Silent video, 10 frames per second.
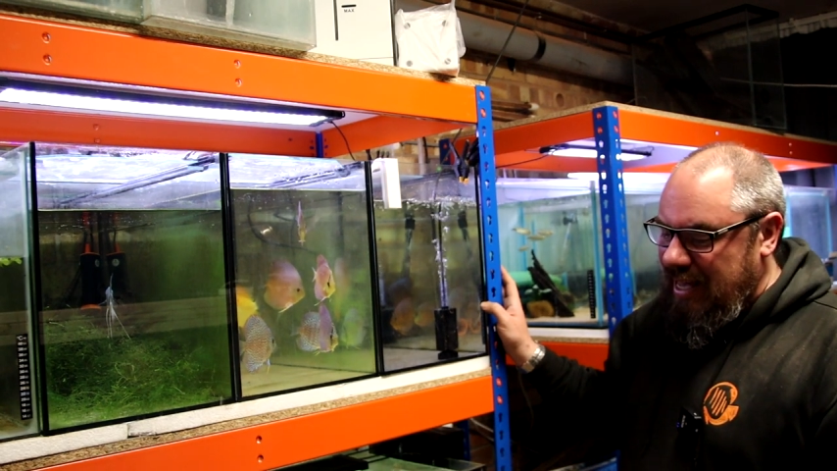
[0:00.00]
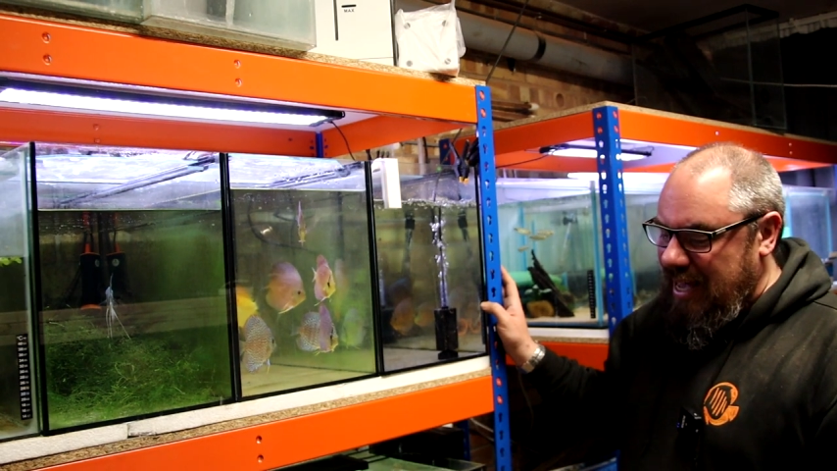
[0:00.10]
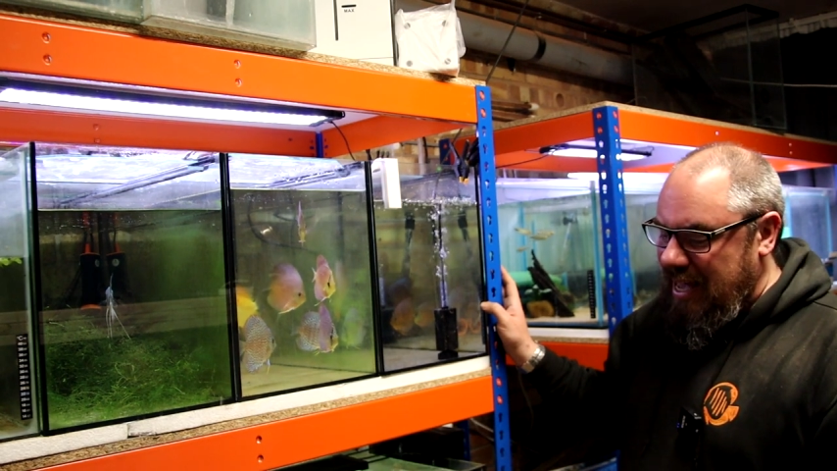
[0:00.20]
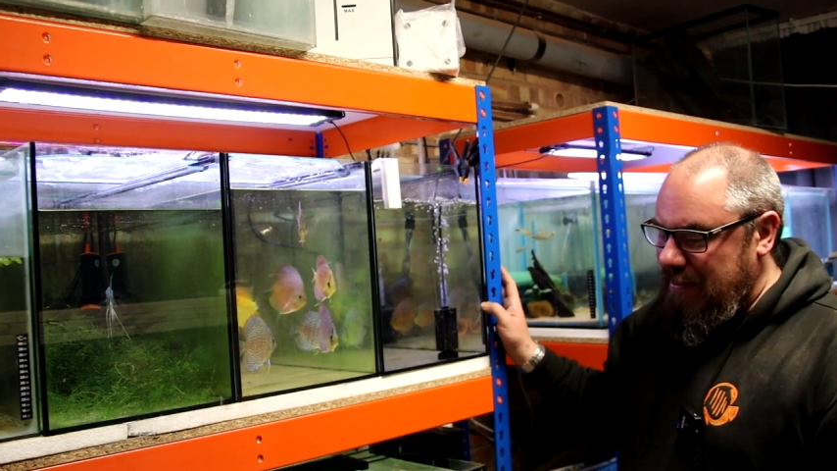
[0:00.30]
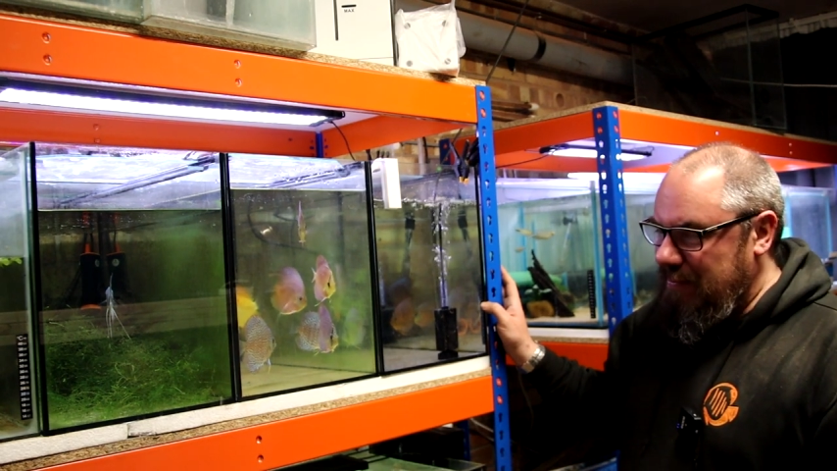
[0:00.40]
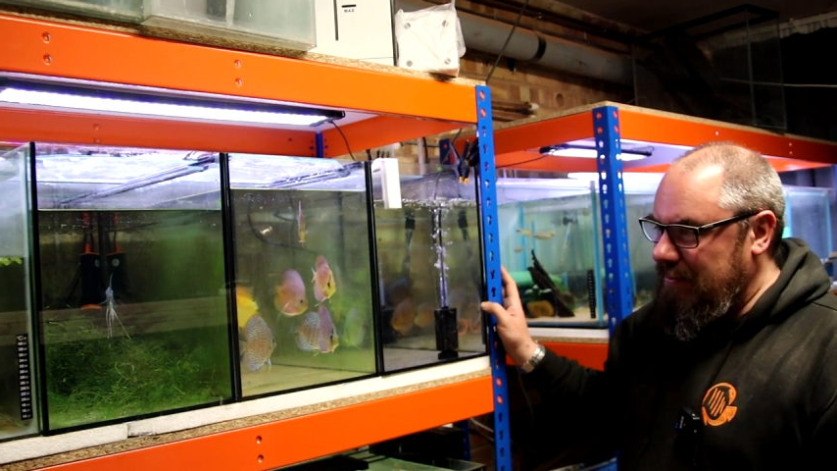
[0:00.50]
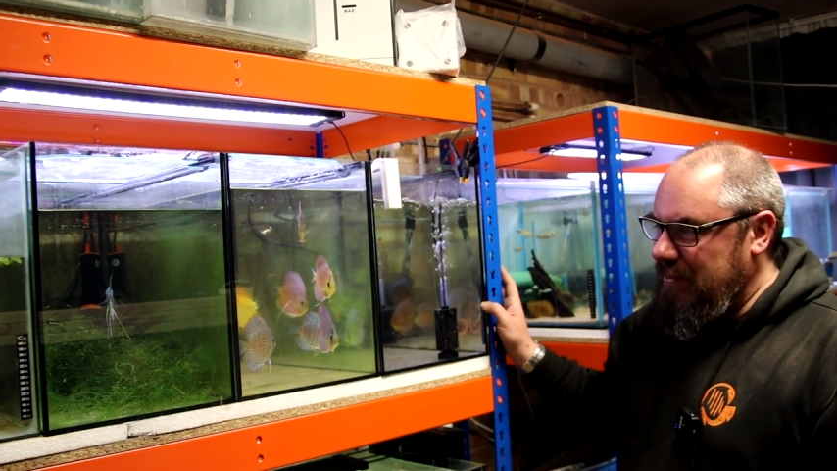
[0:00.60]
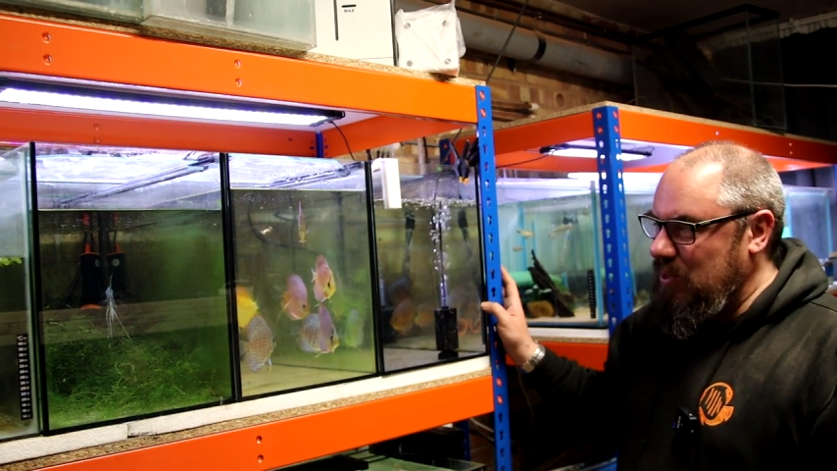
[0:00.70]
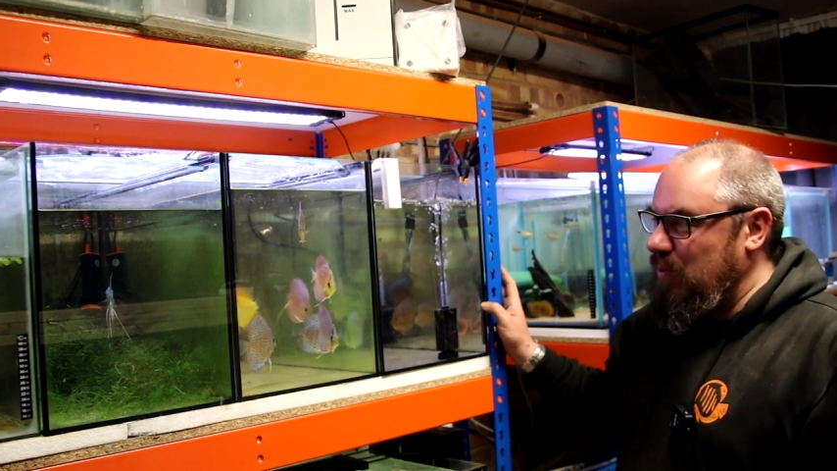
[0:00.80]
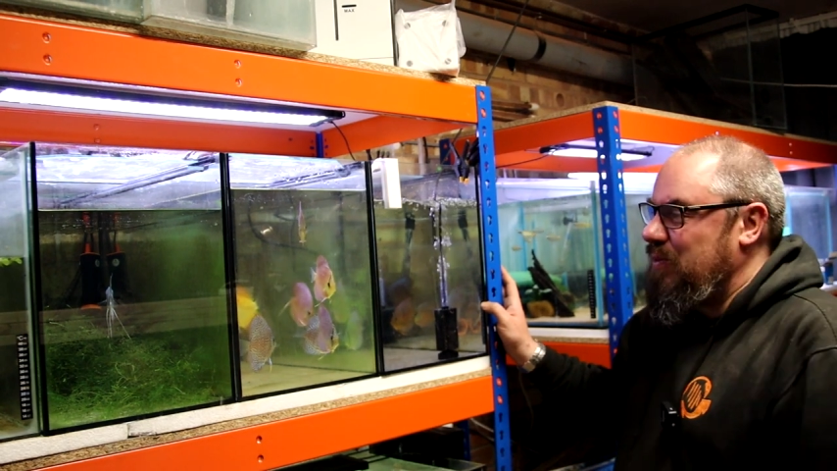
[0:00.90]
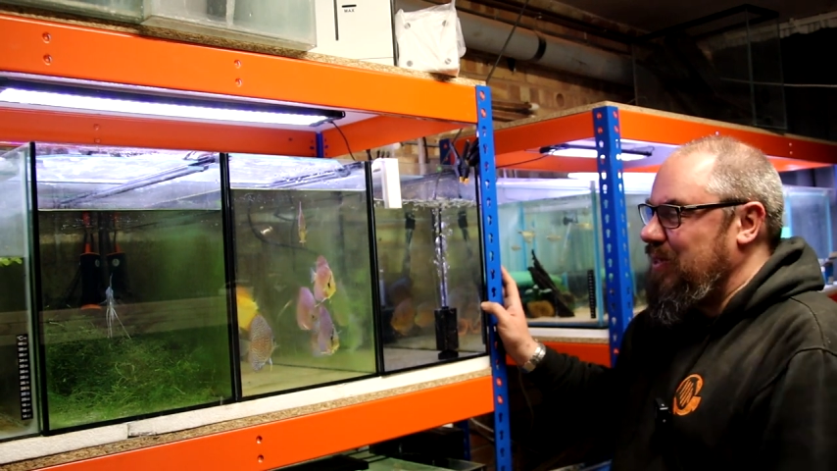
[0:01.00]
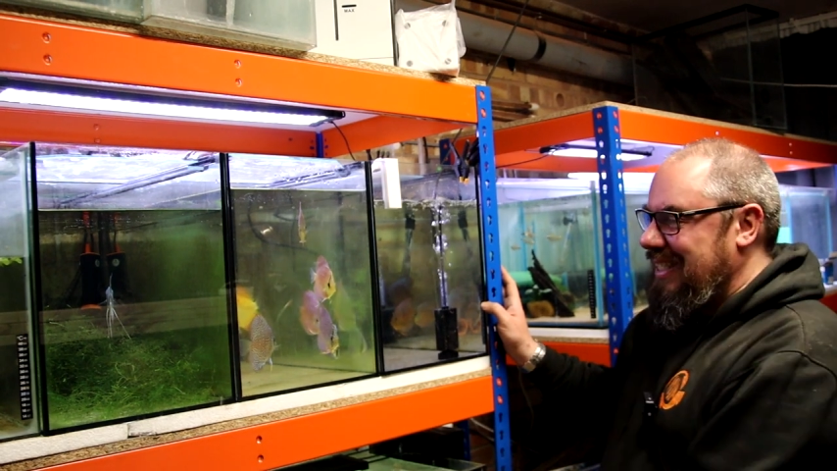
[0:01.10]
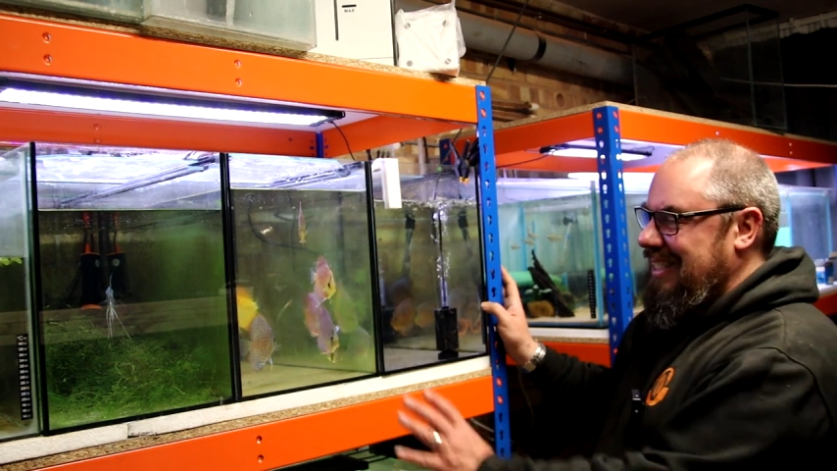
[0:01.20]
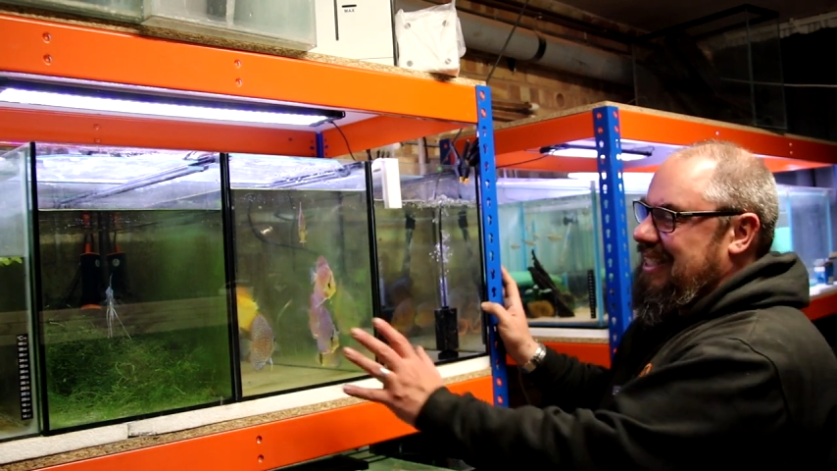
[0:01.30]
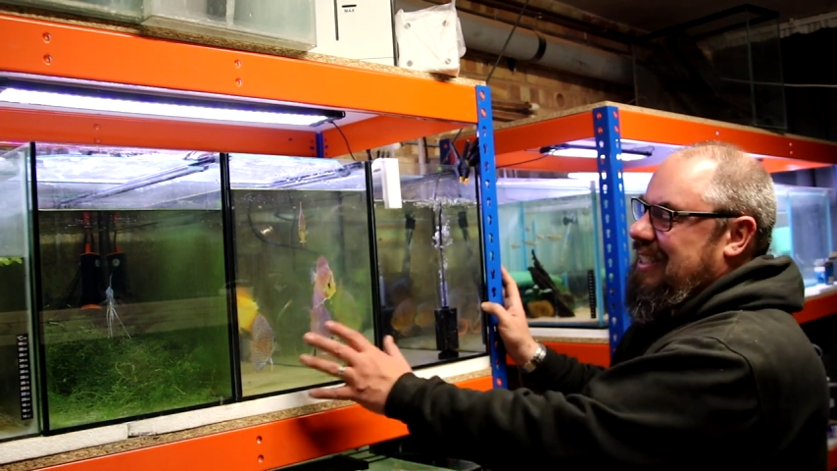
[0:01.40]
Um, so we've
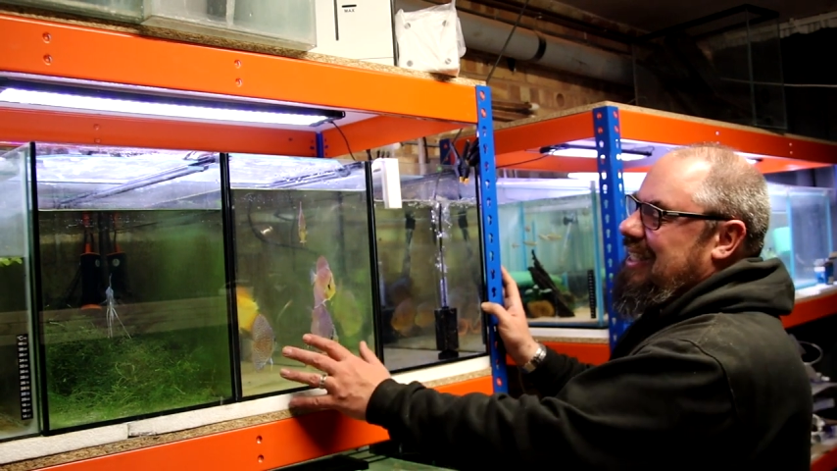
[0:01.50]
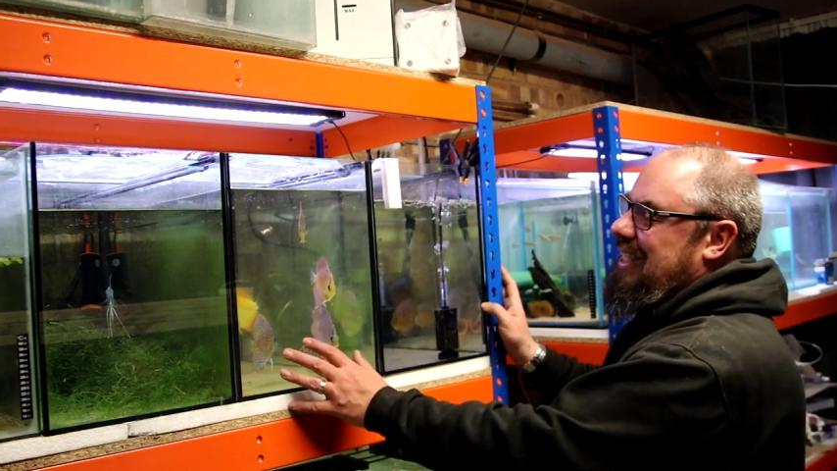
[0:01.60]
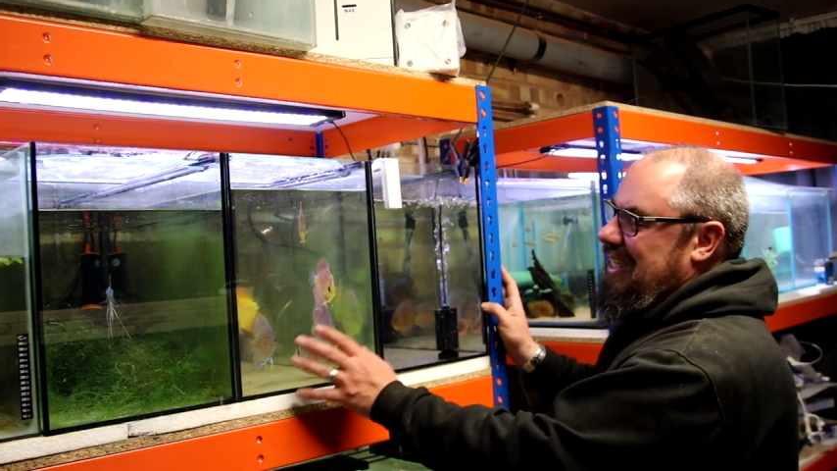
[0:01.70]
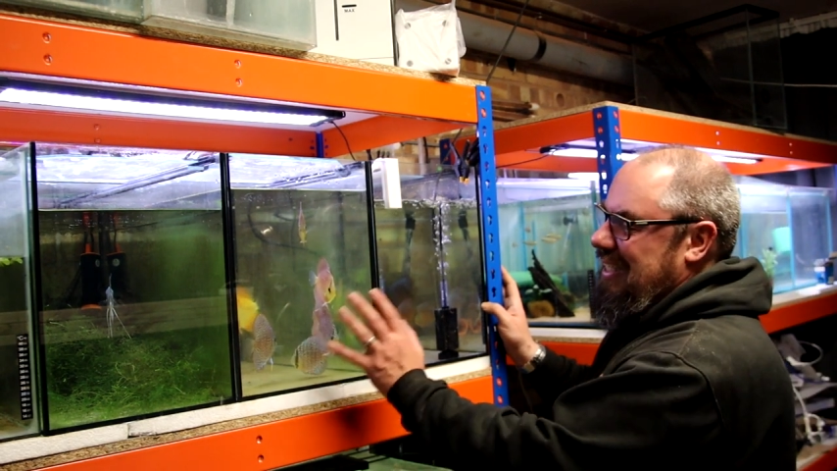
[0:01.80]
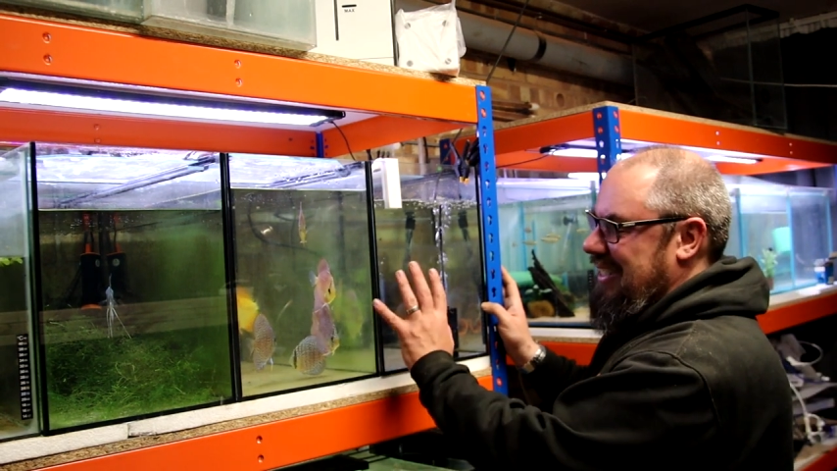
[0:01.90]
got discus in here,